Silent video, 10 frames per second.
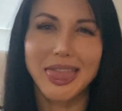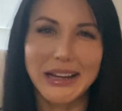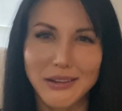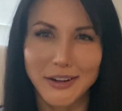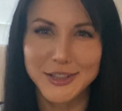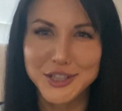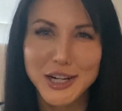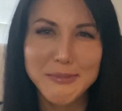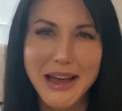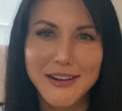a larger
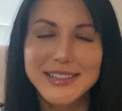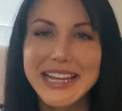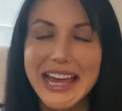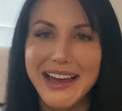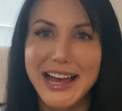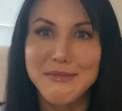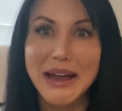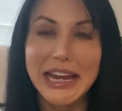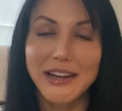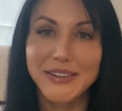amount. I
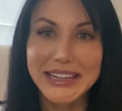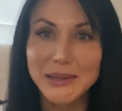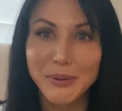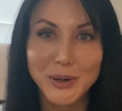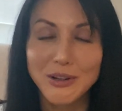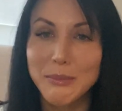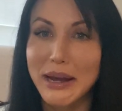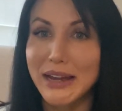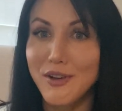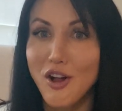have in the program, I have